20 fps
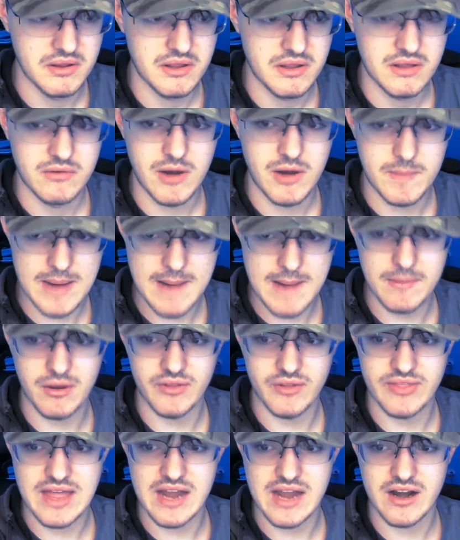well, people
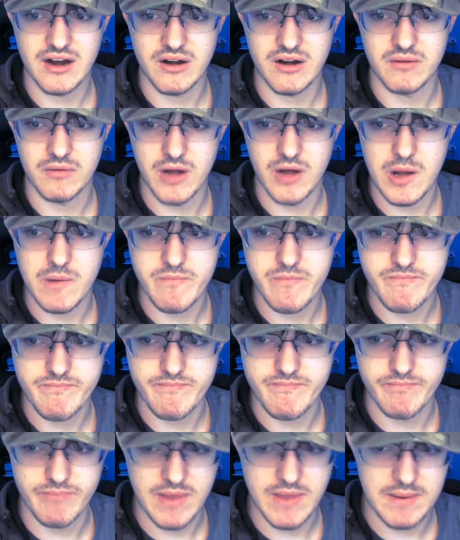that are well,
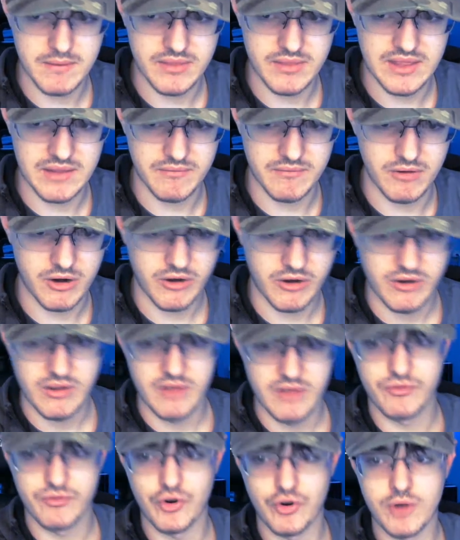people that were
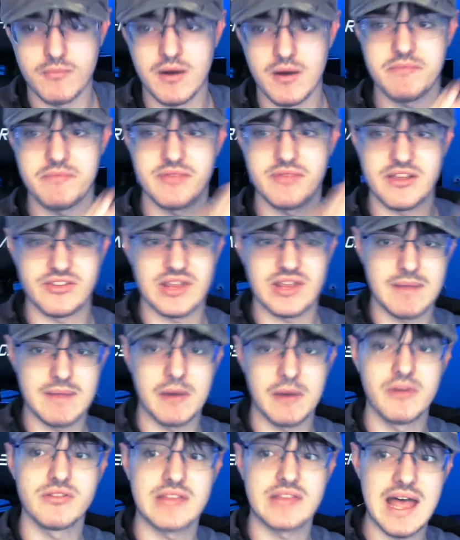former MCC
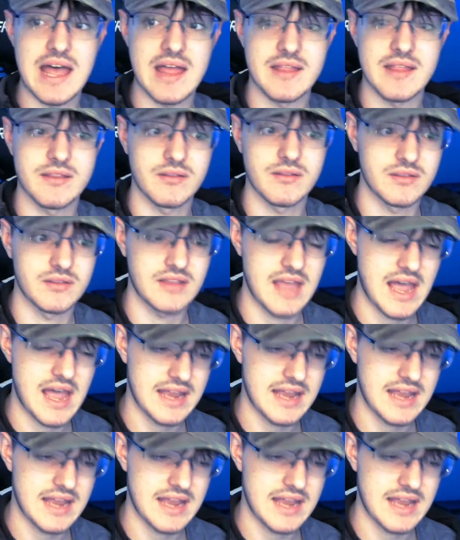members that that